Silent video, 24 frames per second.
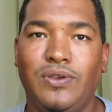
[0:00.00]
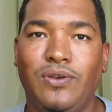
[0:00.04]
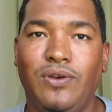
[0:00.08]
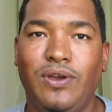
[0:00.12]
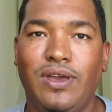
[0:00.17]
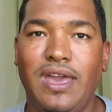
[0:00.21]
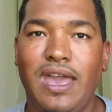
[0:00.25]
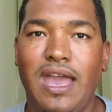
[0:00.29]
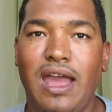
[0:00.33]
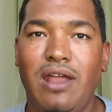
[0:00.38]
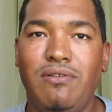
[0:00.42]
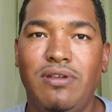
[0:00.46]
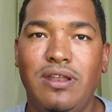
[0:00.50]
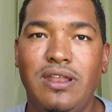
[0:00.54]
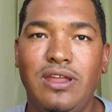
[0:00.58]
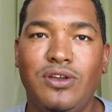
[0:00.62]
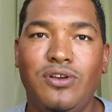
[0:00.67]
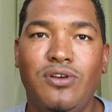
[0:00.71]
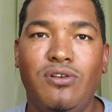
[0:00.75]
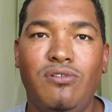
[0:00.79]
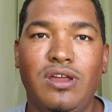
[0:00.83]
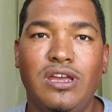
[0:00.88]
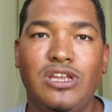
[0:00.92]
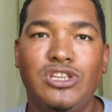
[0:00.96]
Okay, I really
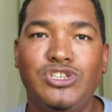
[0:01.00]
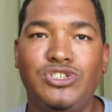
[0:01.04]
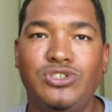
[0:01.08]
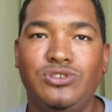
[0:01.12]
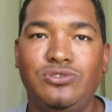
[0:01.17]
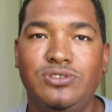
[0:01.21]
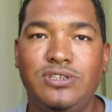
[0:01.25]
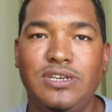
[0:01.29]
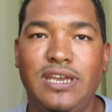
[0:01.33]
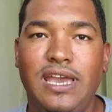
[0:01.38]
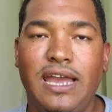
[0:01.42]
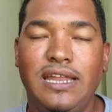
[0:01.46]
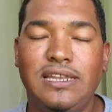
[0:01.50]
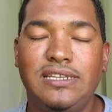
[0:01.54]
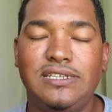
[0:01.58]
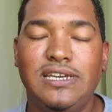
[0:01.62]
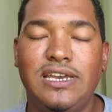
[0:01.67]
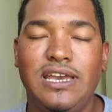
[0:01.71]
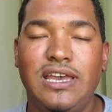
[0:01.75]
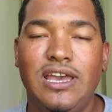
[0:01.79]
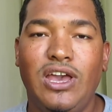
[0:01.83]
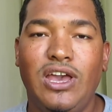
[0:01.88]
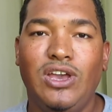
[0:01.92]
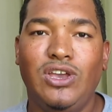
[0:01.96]
encourage you to get
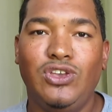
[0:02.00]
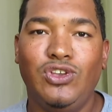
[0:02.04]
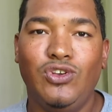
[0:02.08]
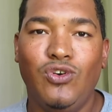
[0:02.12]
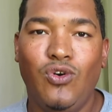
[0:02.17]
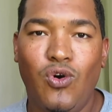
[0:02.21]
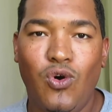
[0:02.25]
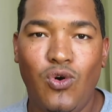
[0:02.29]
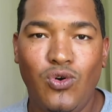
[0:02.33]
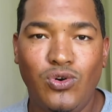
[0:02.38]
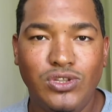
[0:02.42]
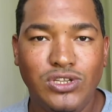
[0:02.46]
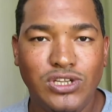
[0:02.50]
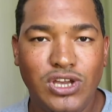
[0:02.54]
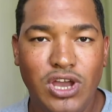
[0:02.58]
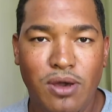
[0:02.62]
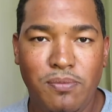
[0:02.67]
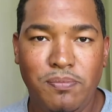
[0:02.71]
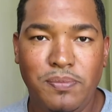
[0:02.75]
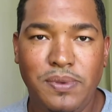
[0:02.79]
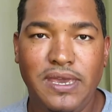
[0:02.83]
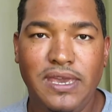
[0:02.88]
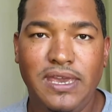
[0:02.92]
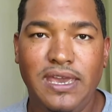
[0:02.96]
your own
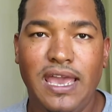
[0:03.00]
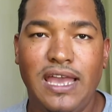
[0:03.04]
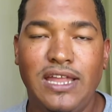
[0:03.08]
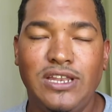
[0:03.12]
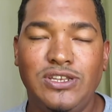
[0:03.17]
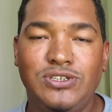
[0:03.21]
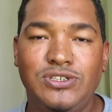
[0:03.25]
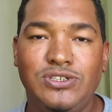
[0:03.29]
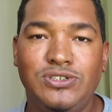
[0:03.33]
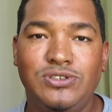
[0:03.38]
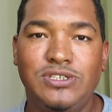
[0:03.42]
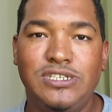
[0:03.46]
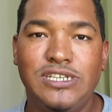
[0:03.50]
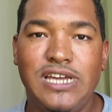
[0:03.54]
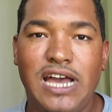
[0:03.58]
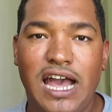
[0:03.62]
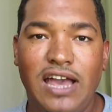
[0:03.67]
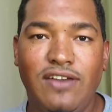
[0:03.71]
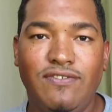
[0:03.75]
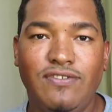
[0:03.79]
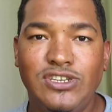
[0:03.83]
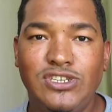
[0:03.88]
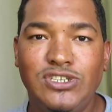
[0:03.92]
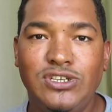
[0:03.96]
copy and to
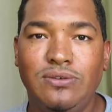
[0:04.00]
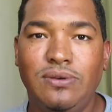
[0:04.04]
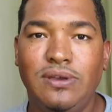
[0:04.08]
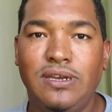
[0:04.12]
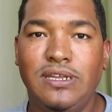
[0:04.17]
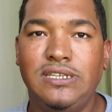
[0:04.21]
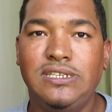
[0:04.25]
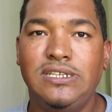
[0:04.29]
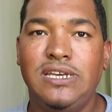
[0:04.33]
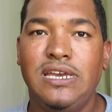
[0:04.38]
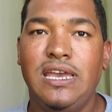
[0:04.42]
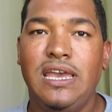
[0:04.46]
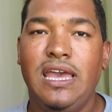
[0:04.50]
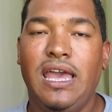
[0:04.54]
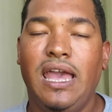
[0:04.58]
dive into it.